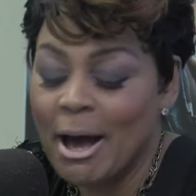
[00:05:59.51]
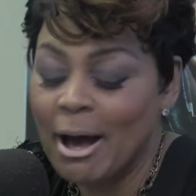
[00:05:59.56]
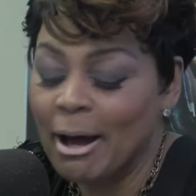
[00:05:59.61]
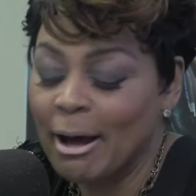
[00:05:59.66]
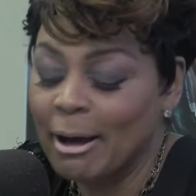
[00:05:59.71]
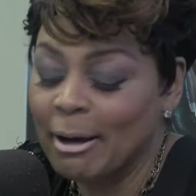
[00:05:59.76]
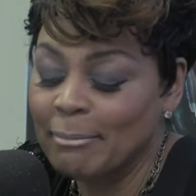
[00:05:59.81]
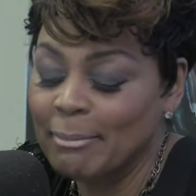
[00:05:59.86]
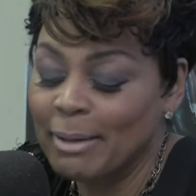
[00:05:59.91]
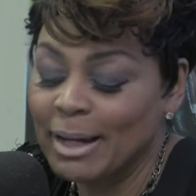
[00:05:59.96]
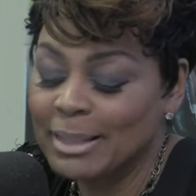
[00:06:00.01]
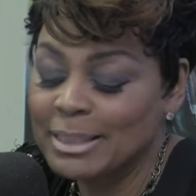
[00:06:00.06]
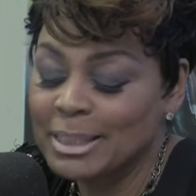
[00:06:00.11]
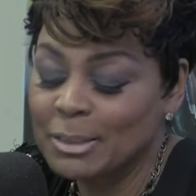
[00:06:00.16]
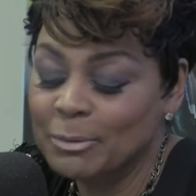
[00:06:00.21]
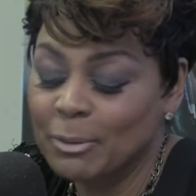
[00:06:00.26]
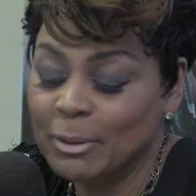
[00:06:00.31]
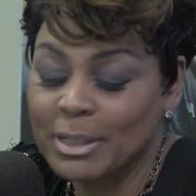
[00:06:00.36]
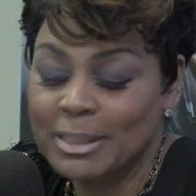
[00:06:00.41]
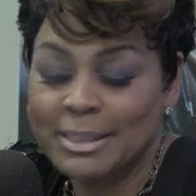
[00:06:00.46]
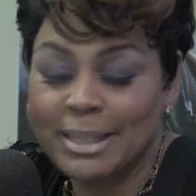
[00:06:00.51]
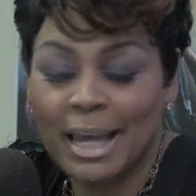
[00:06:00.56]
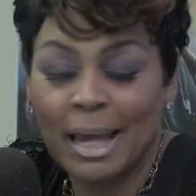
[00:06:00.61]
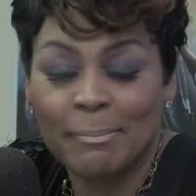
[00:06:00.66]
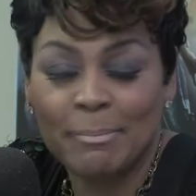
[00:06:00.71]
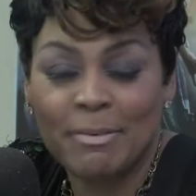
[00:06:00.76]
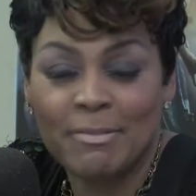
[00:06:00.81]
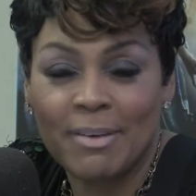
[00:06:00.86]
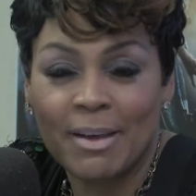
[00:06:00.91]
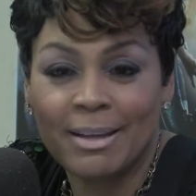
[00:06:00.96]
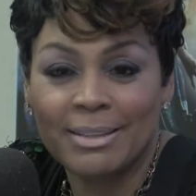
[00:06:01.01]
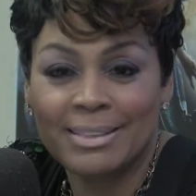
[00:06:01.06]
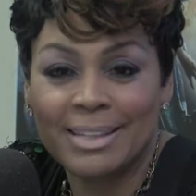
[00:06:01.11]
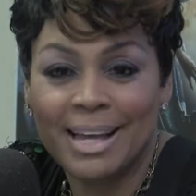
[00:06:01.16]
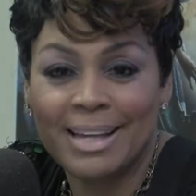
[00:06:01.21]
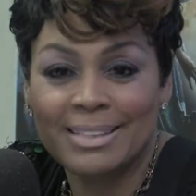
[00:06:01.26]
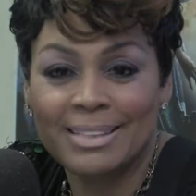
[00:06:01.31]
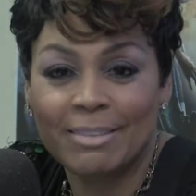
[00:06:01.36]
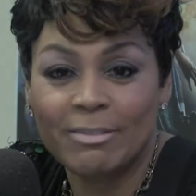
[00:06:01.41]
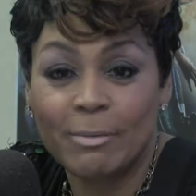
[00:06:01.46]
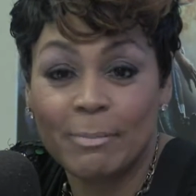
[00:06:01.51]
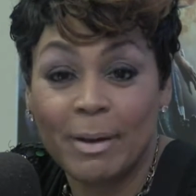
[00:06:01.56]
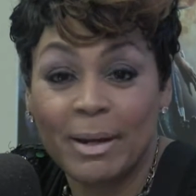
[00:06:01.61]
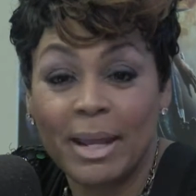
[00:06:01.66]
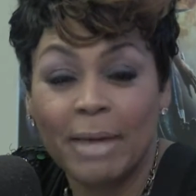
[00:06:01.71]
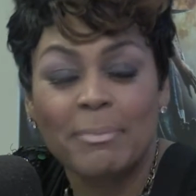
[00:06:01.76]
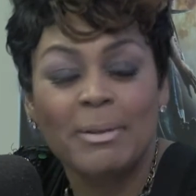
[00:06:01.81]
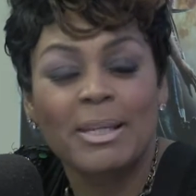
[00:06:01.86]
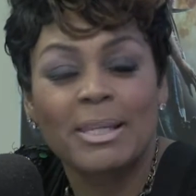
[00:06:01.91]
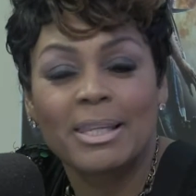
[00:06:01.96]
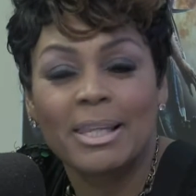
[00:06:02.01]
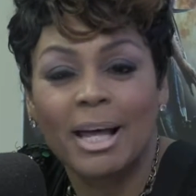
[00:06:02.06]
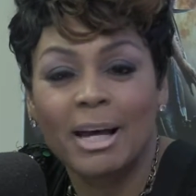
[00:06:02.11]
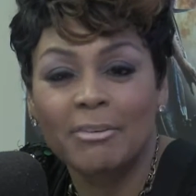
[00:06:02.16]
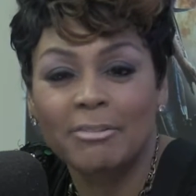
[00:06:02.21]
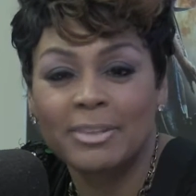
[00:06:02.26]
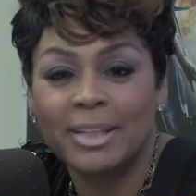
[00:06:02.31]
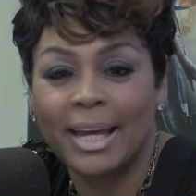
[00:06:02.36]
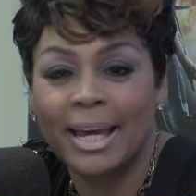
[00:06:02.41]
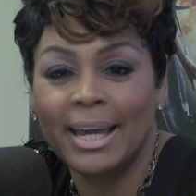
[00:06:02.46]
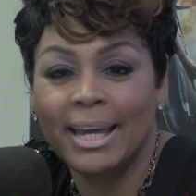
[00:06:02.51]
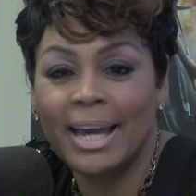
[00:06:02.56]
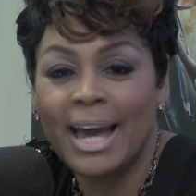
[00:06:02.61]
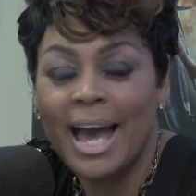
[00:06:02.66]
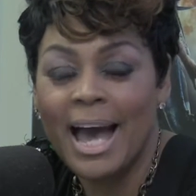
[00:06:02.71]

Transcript: I just want to say happy Valentine's, everybody. Happy Love Day.